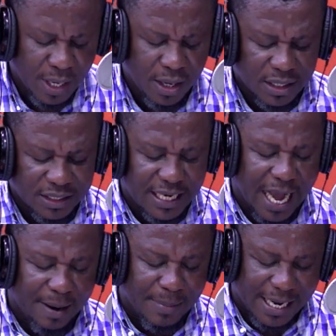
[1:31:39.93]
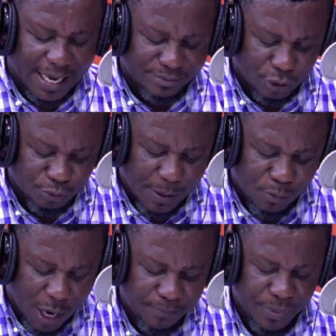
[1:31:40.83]
Zahama capsules,
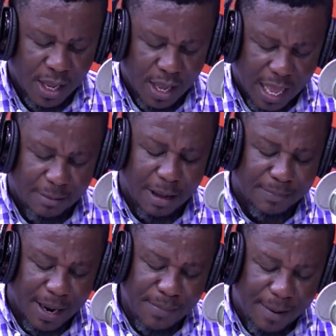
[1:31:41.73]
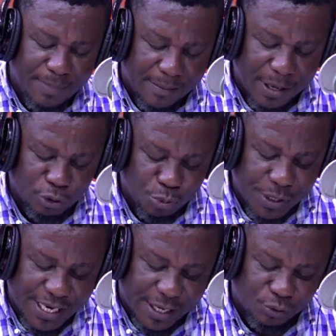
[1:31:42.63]
webwa. I'm a bemmer, bemmer to me,
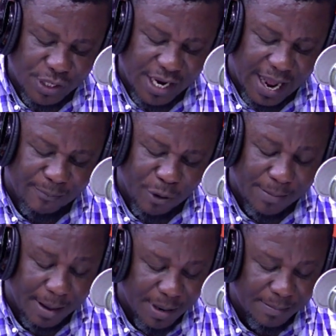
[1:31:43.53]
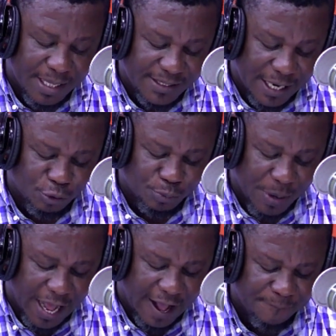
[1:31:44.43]
you know, I bought my bemmer, you know, so
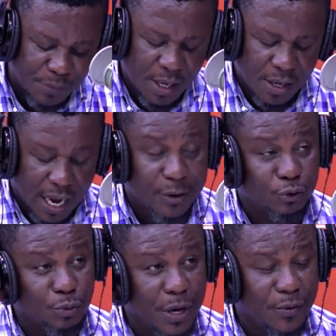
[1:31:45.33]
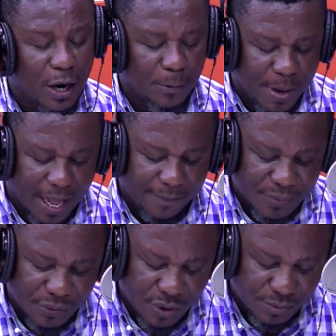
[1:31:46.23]
far. And also, me, no, pa,
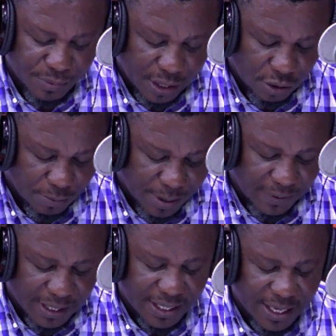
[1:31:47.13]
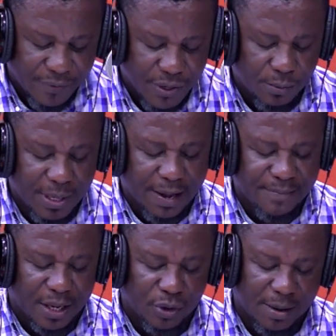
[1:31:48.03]
me, no, mre, or bra, what did you agree? When you be
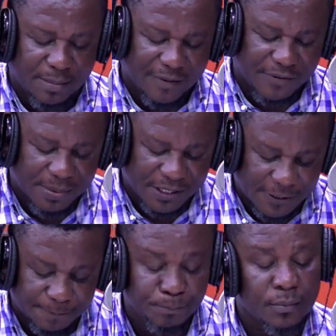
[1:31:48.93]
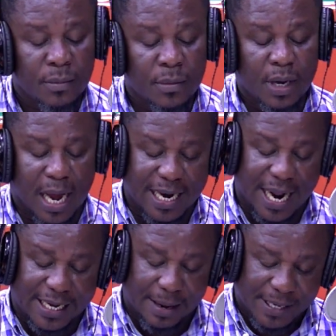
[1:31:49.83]
out to have my pharmacy. And I
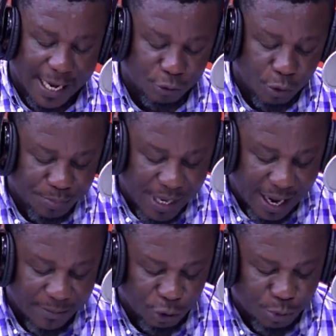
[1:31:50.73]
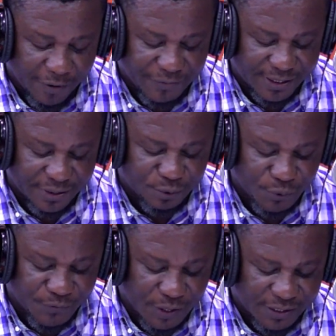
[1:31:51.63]
can catch you, be able to have
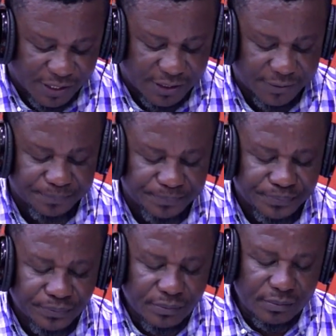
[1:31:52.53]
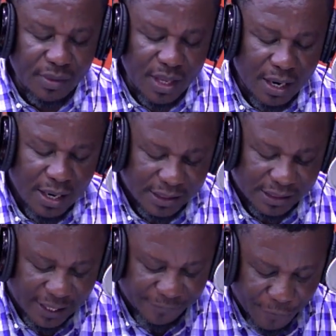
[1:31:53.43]
0246
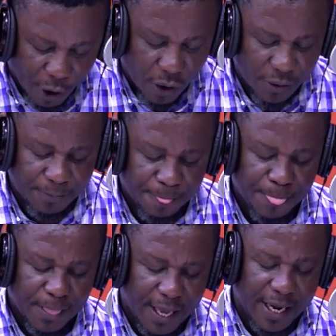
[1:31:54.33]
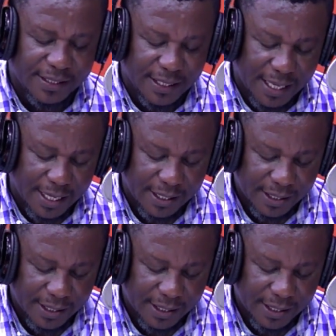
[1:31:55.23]
3483